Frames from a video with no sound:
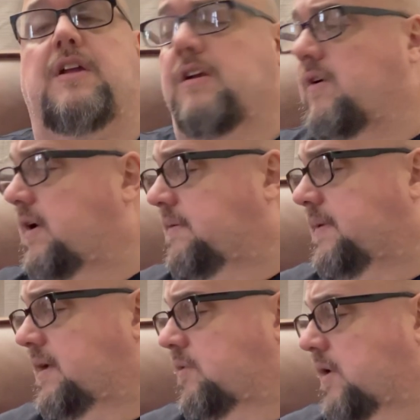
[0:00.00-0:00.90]
You know, I
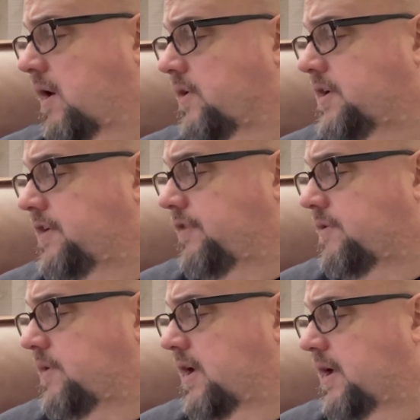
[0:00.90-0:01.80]
mean, we're all
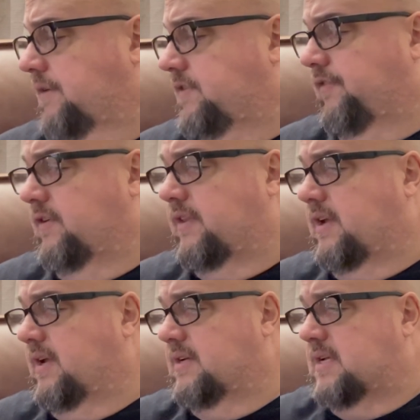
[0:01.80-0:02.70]
different. We all have different
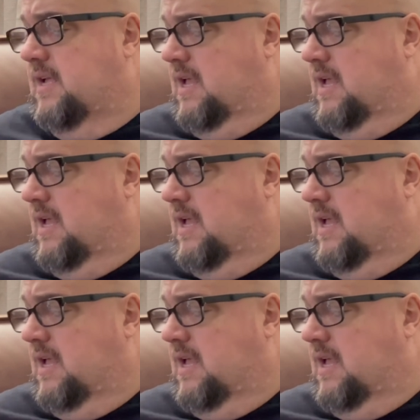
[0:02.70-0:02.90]
things.